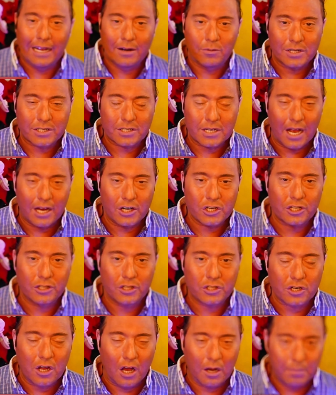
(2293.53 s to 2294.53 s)
In a
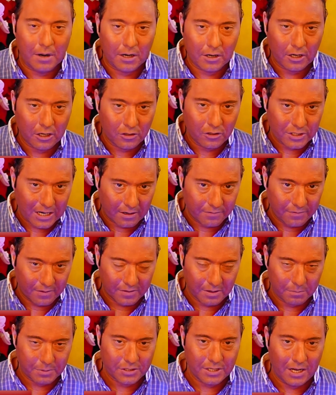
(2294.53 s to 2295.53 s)
recession, the stock market goes down
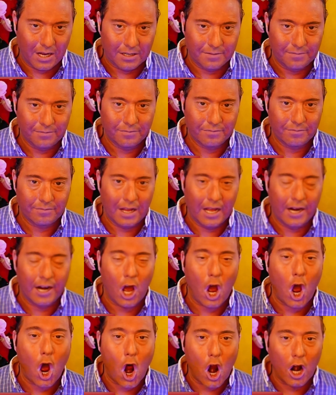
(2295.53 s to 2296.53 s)
50%. In
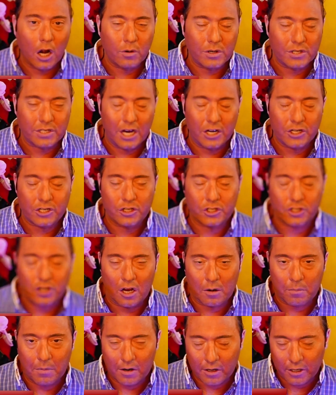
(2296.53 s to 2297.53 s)
a hard recession, the
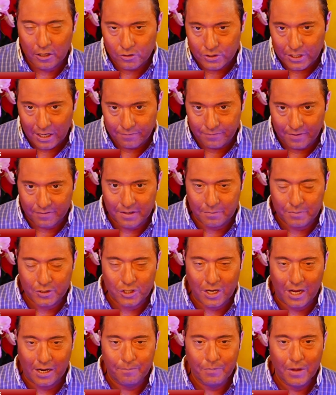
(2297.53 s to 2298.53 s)
stock market goes down
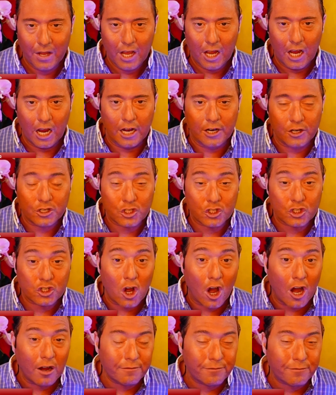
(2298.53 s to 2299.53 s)
50%. In a
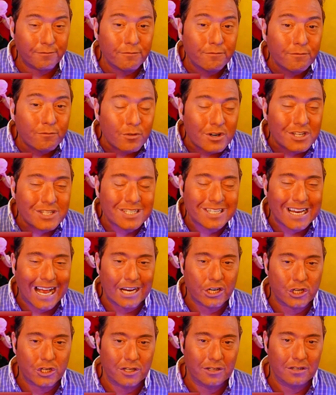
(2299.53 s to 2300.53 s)
soft
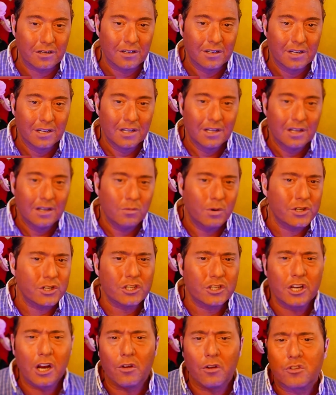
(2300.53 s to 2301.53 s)
recession,
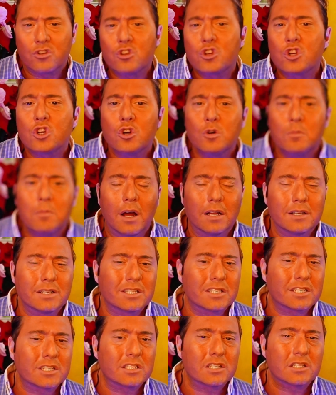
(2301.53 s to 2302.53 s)
which is, 2
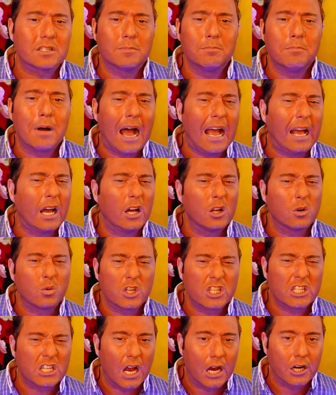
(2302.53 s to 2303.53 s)
months mild
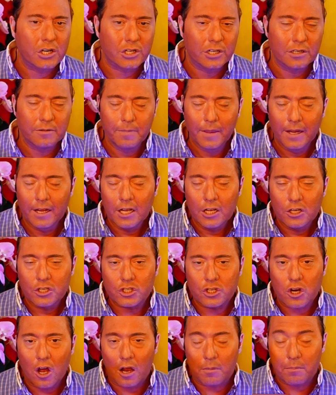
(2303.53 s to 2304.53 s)
recession,
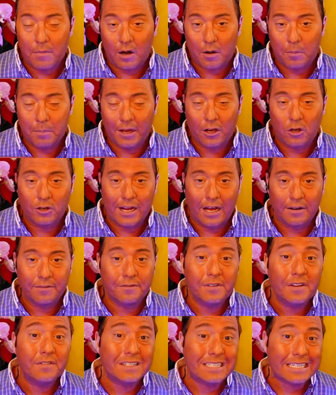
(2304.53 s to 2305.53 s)
stock market may go down
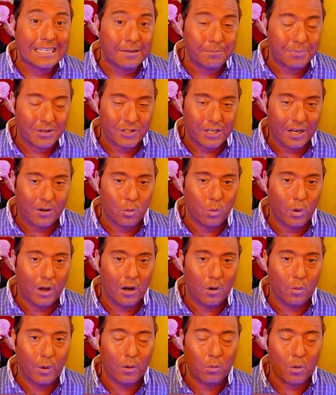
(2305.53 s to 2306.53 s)
15%.
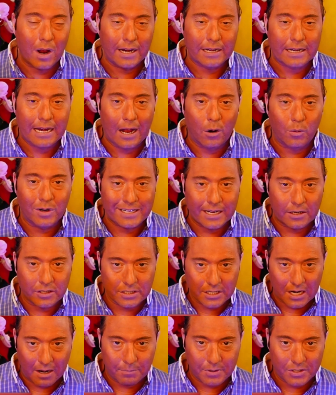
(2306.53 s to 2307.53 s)
Where are we right now? We're
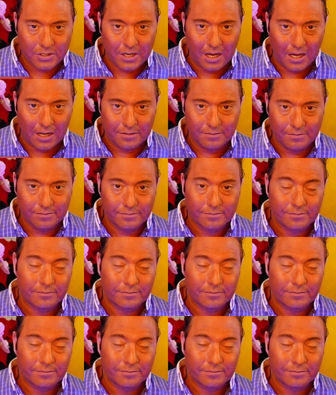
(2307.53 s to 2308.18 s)
down 10%.